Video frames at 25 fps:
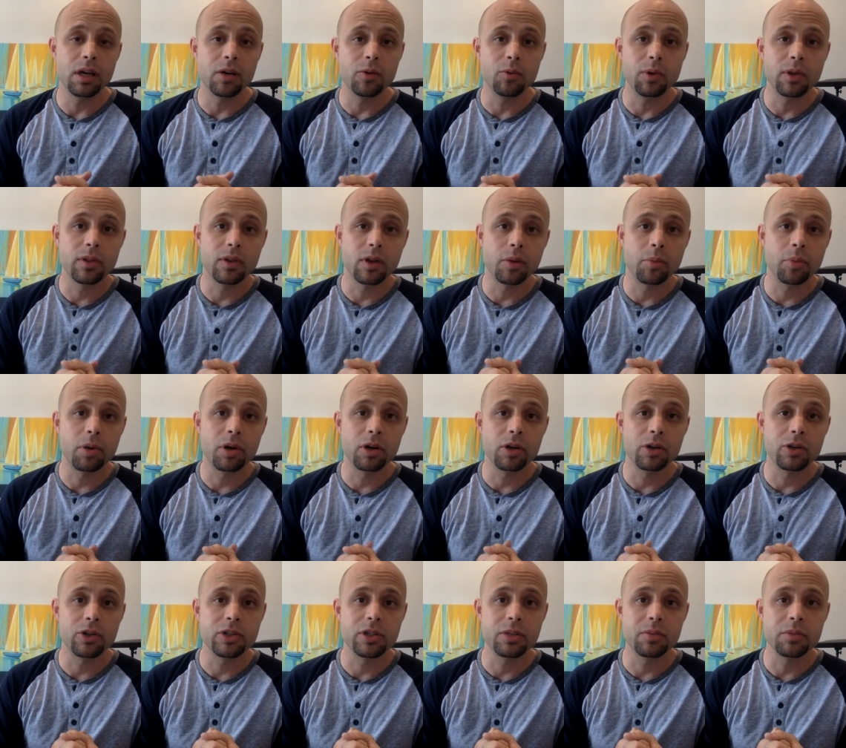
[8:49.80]
with our
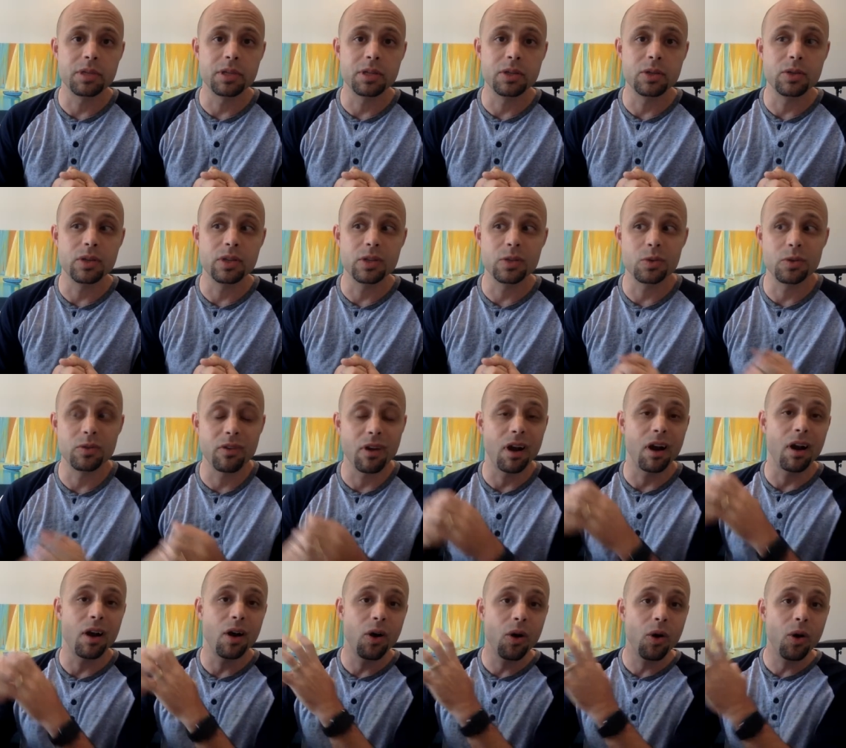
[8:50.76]
partnership to do this, we've
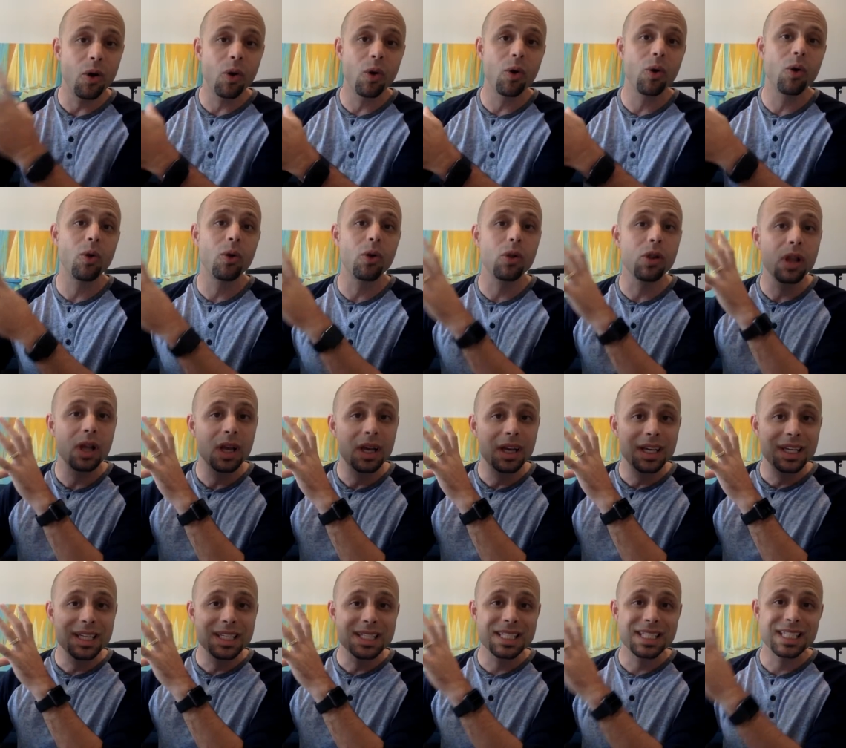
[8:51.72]
got a whole
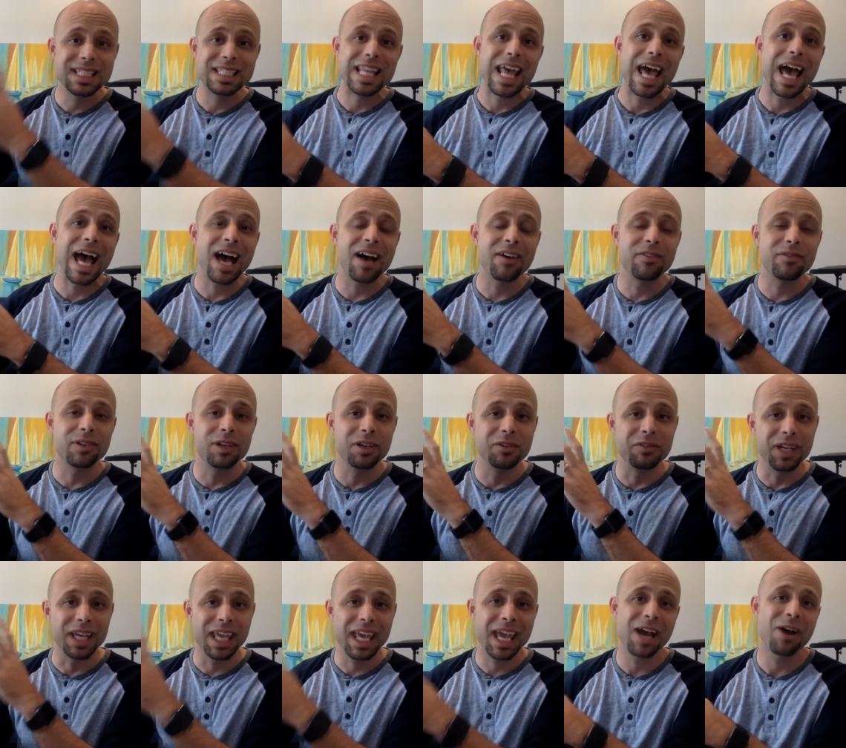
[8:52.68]
staff
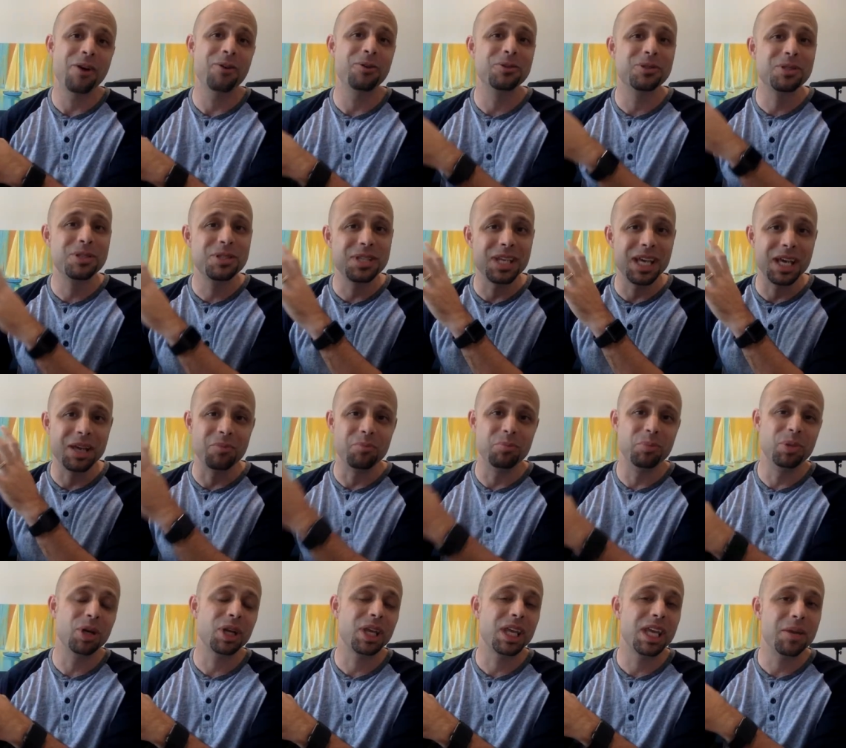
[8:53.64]
of accountants and
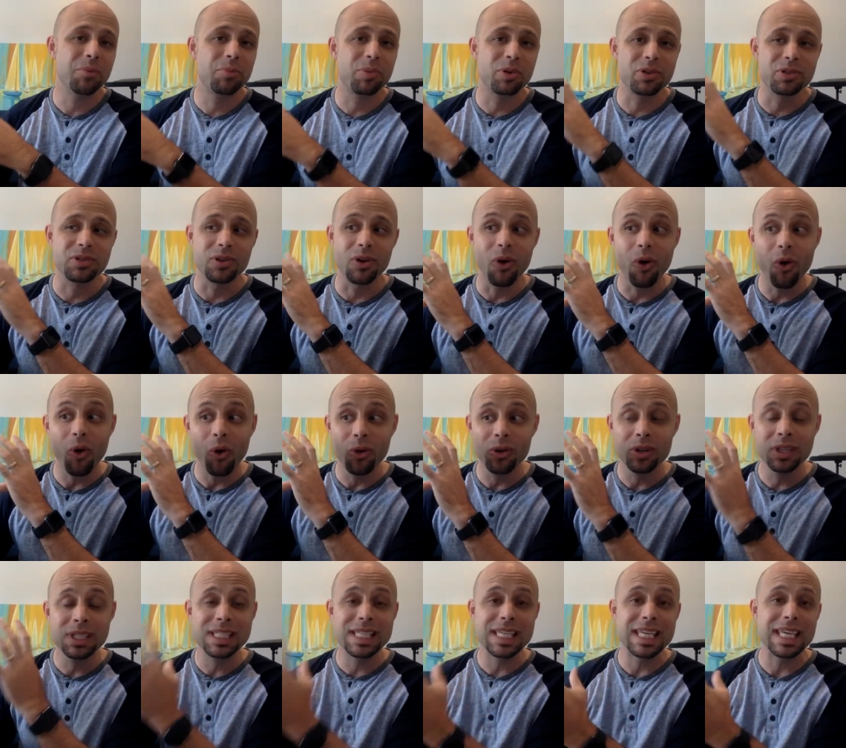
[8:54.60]
bookkeepers, a
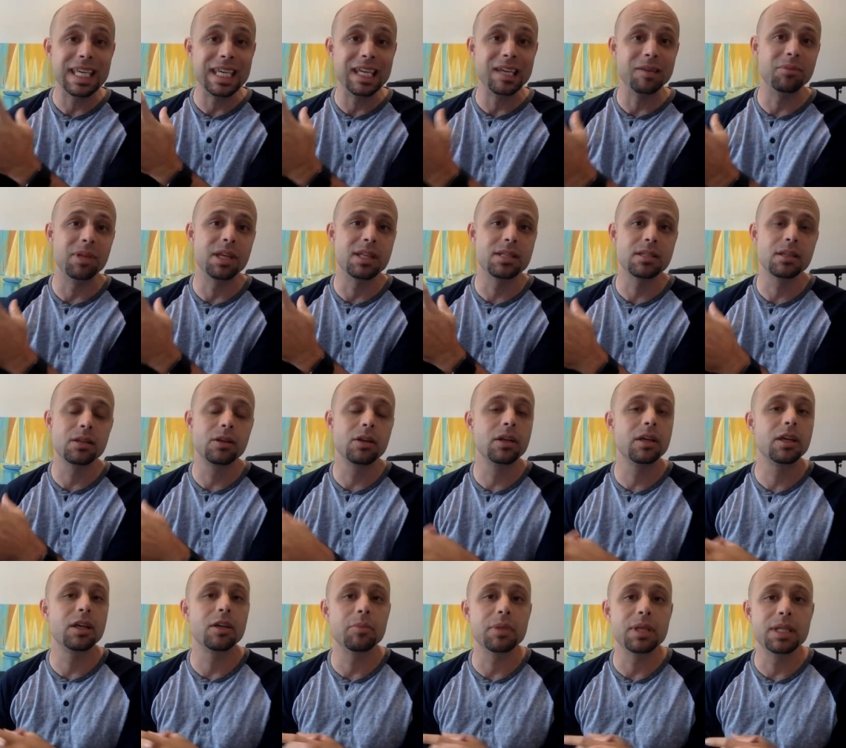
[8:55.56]
whole team that's
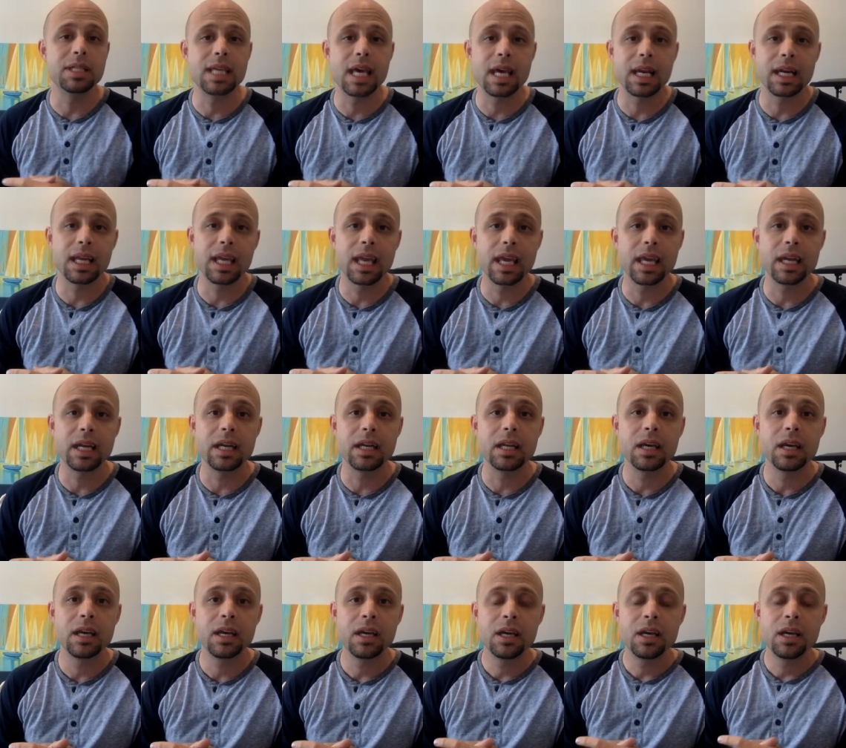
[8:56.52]
literally going to be dedicated
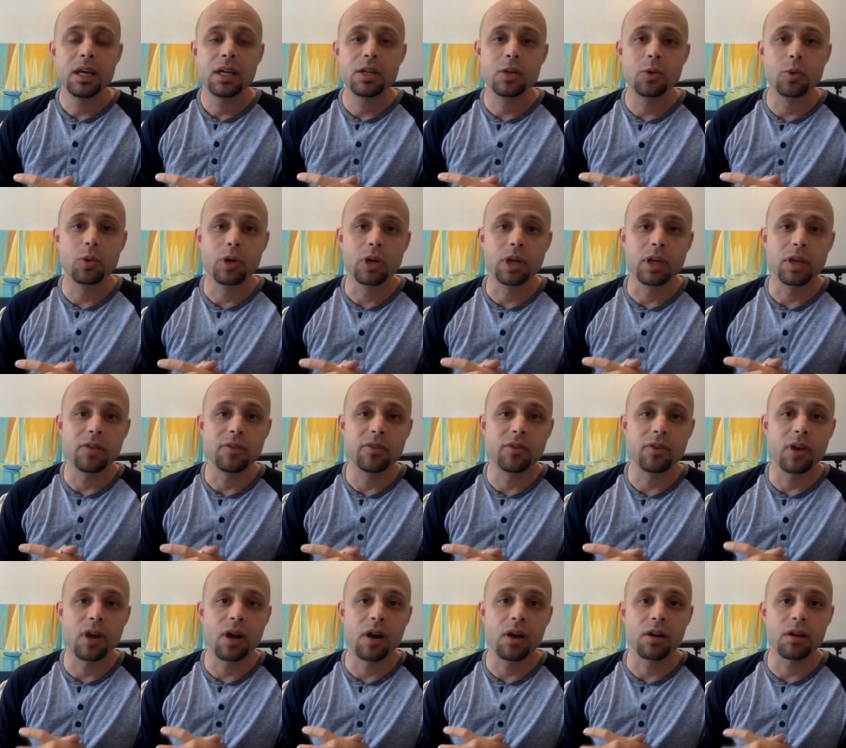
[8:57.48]
to working
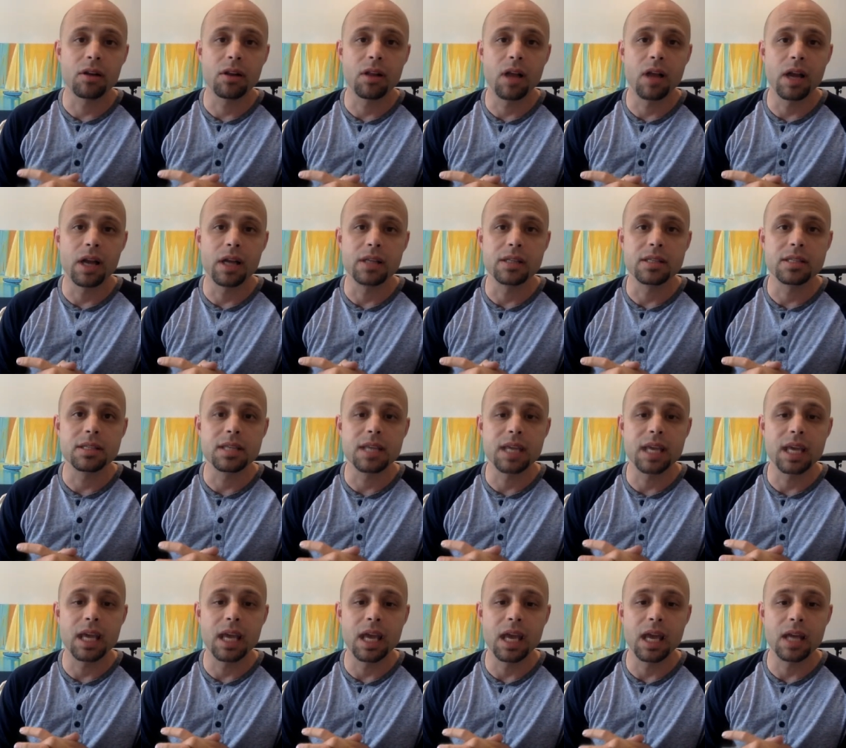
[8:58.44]
for our clients.
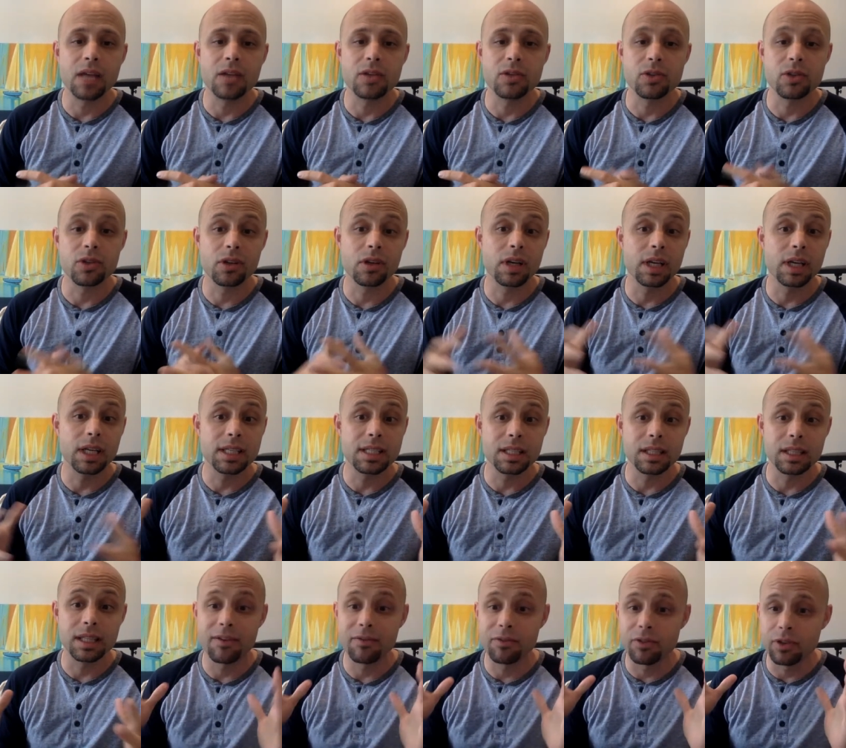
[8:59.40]
And so you're going to get
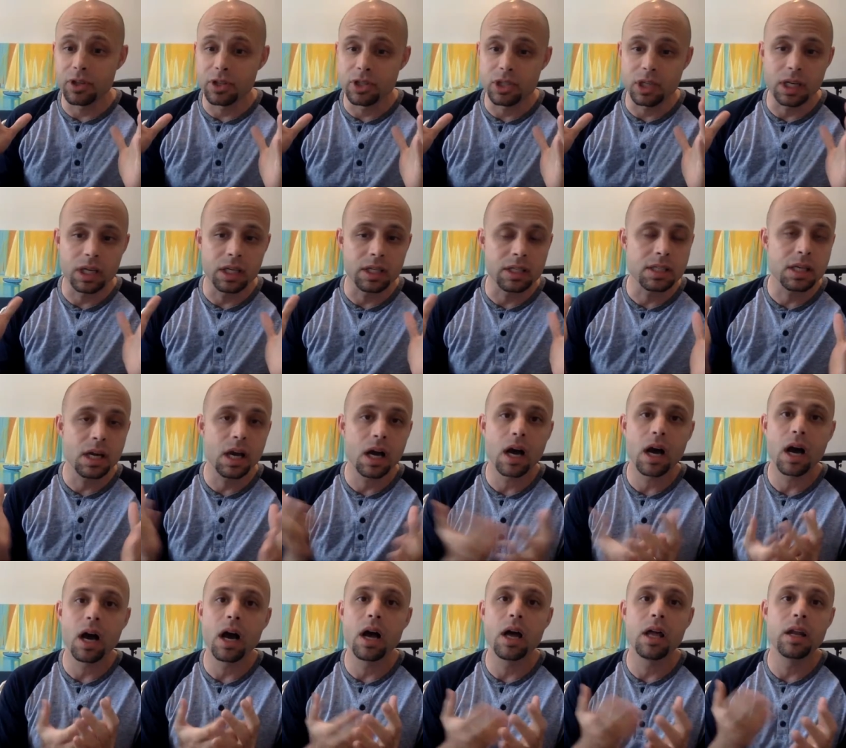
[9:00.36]
to leverage a
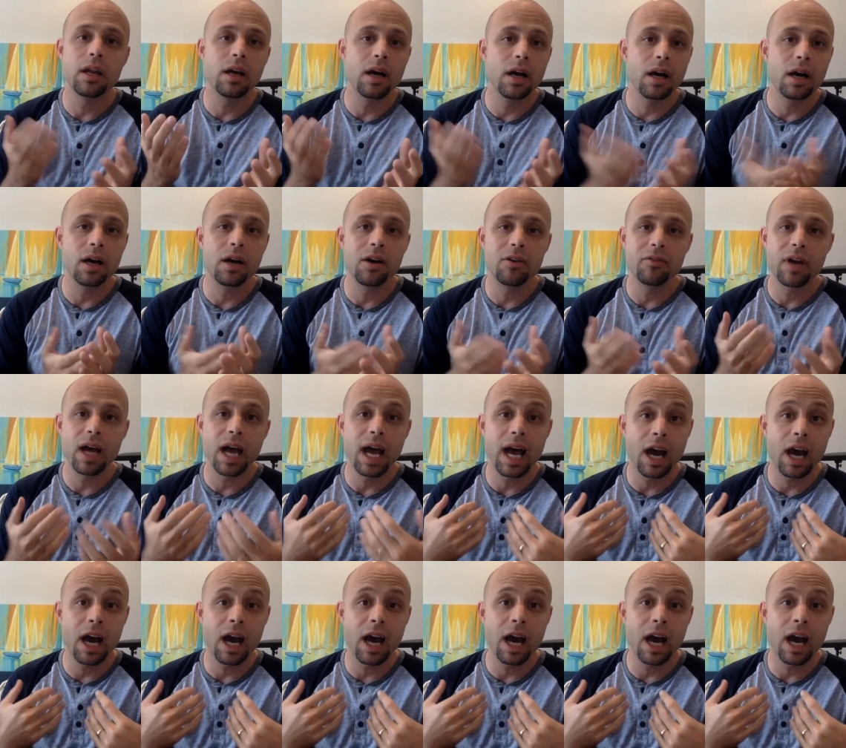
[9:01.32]
ton of